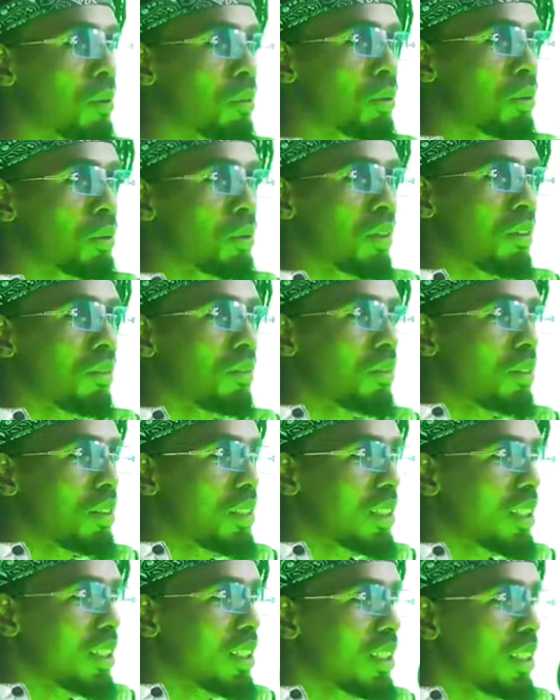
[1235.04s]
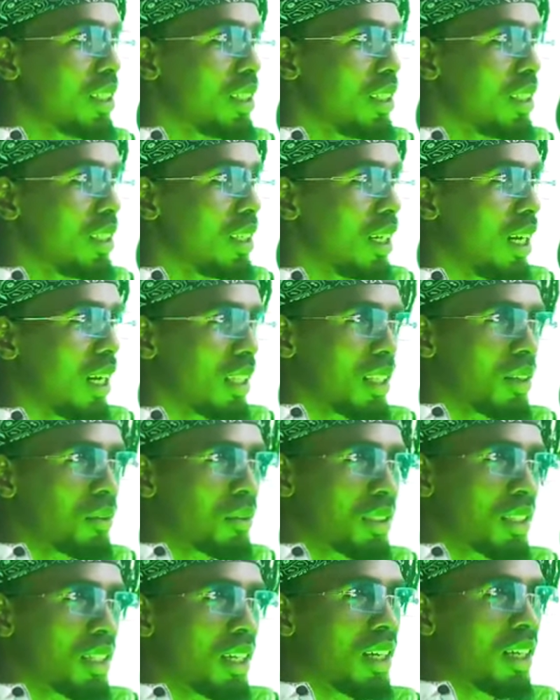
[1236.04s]
supposed to have a session. I think
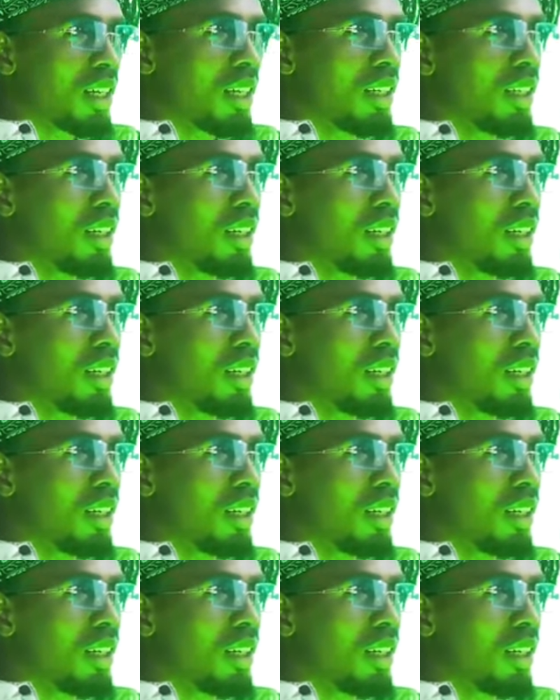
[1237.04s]
it was here.